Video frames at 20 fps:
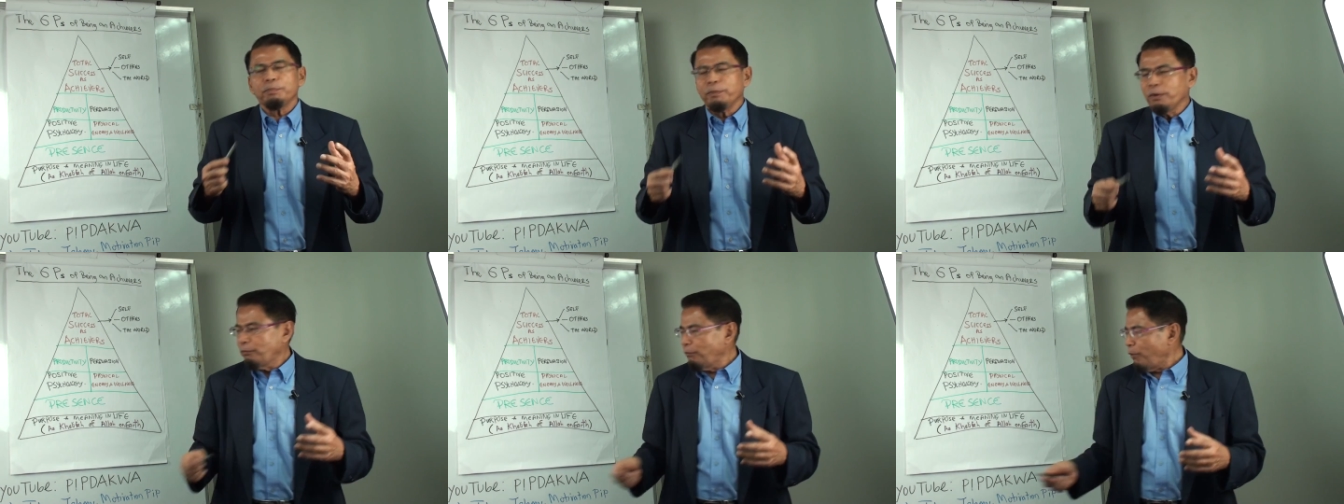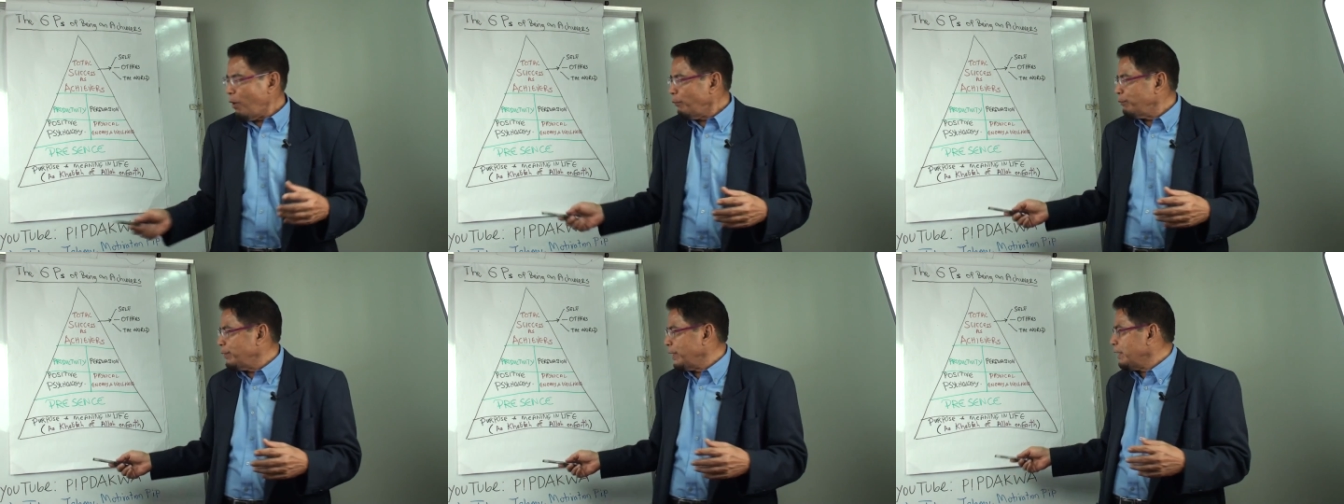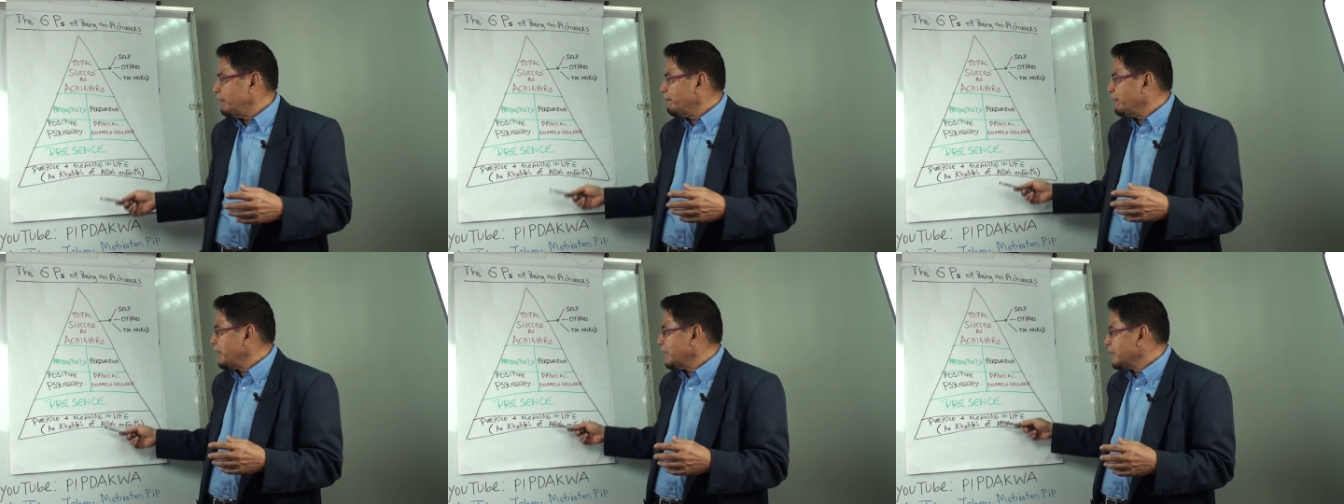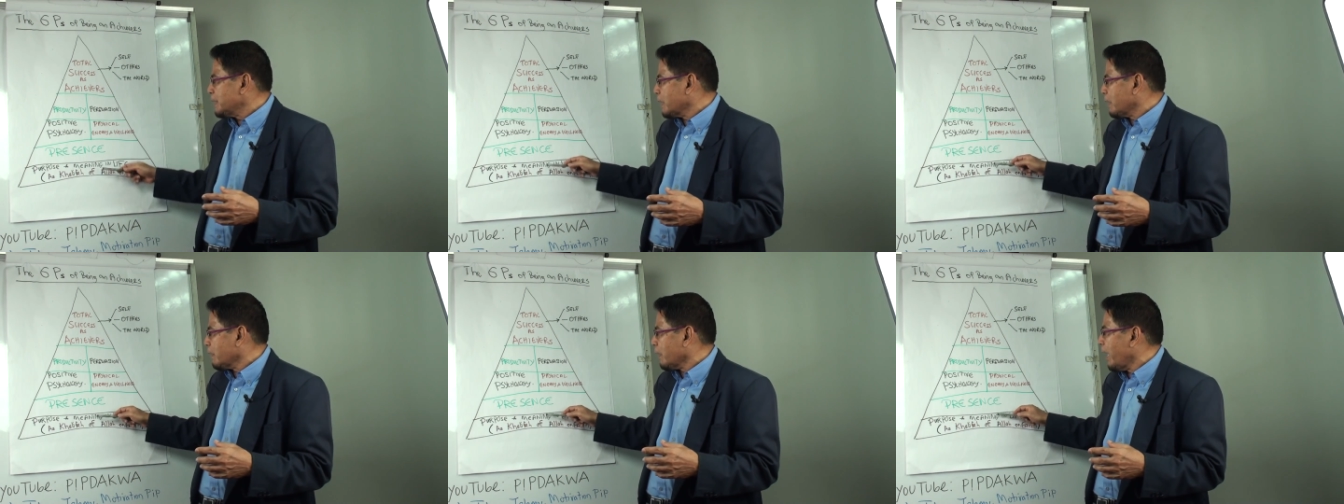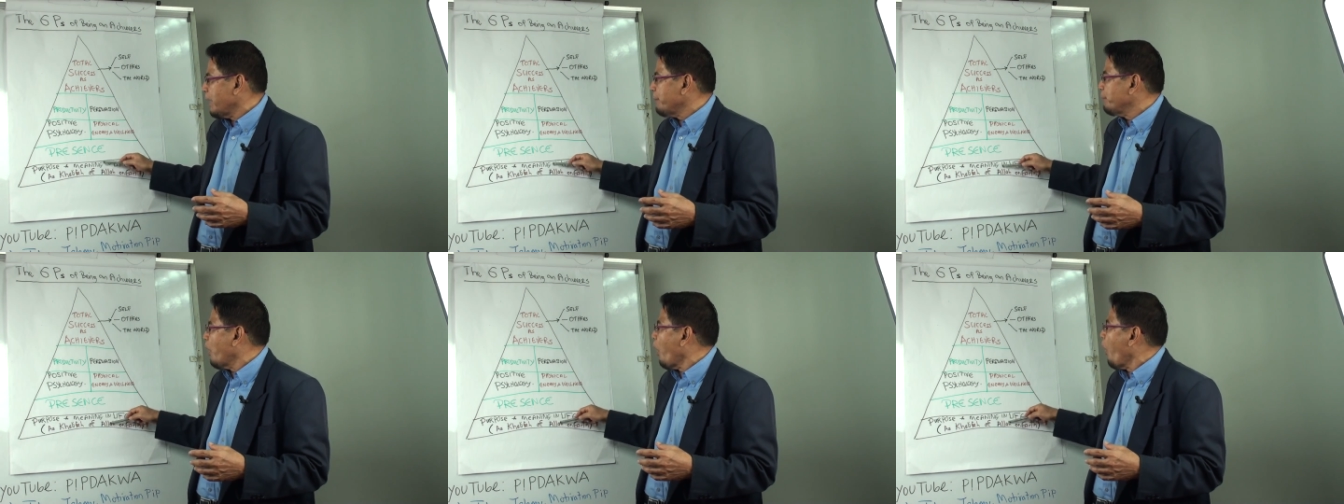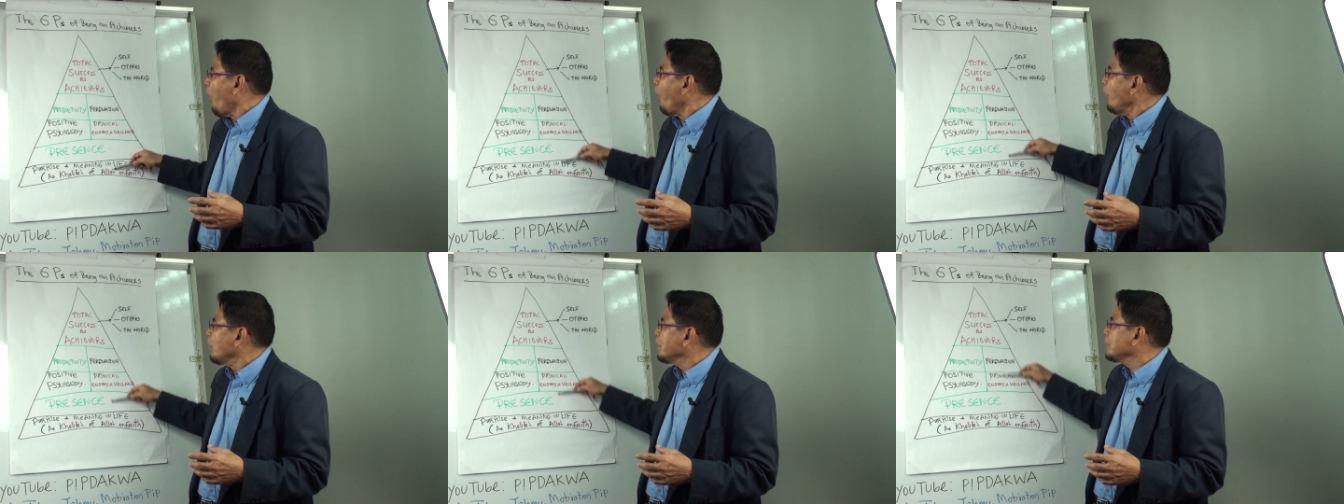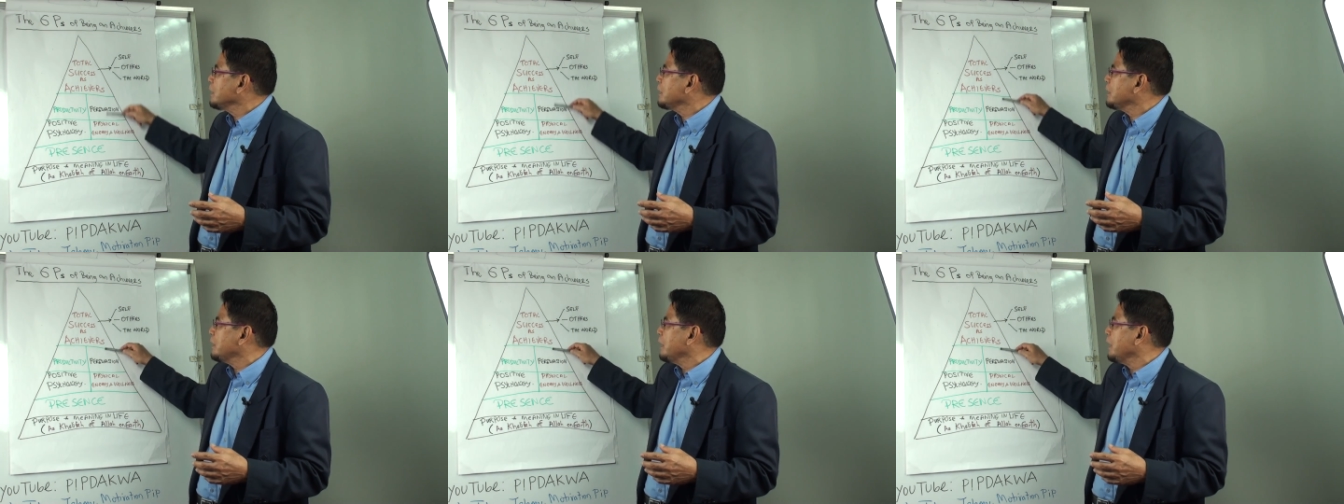before we even describe all
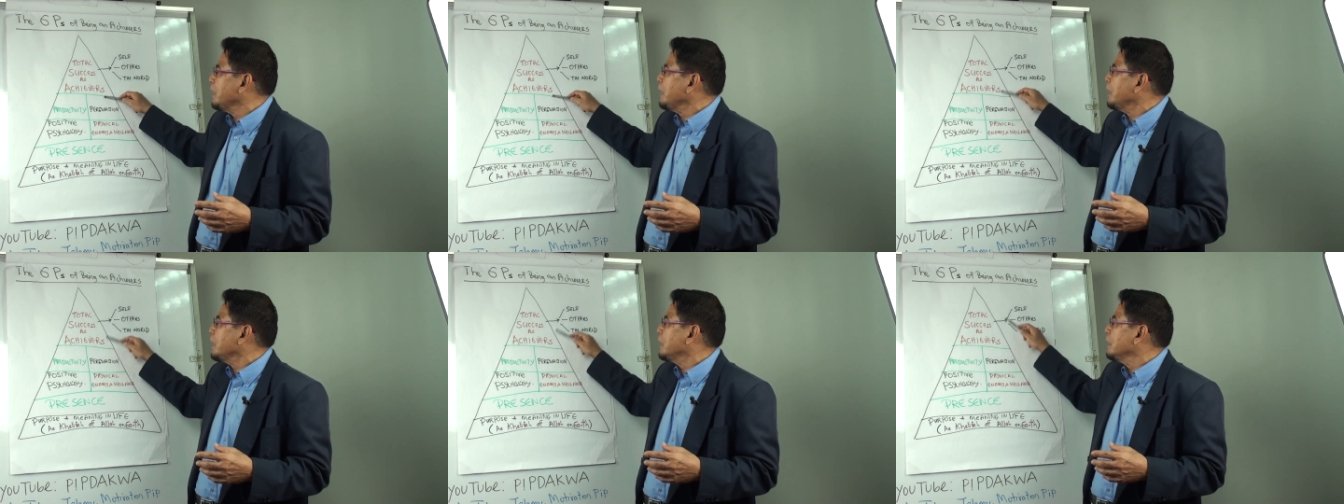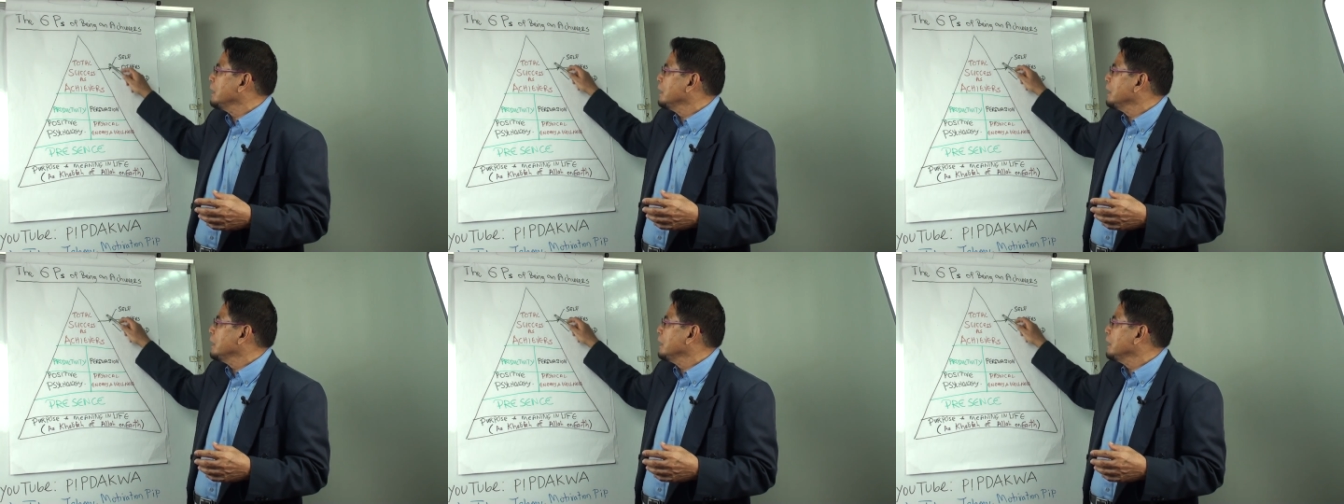these things,